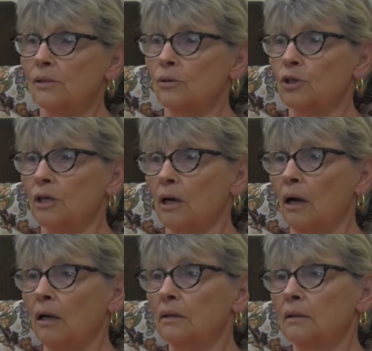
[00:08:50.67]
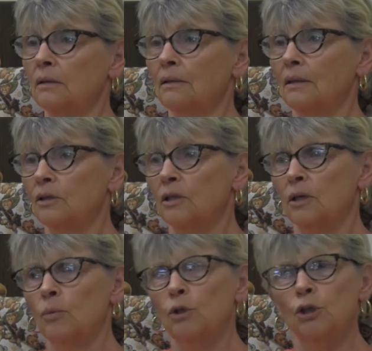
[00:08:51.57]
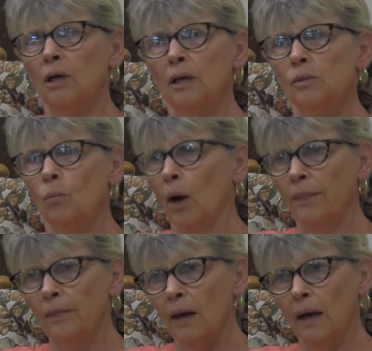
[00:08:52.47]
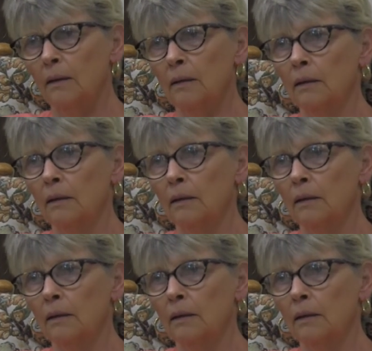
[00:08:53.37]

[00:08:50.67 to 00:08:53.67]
So she called and she said, "Would you guys want that?"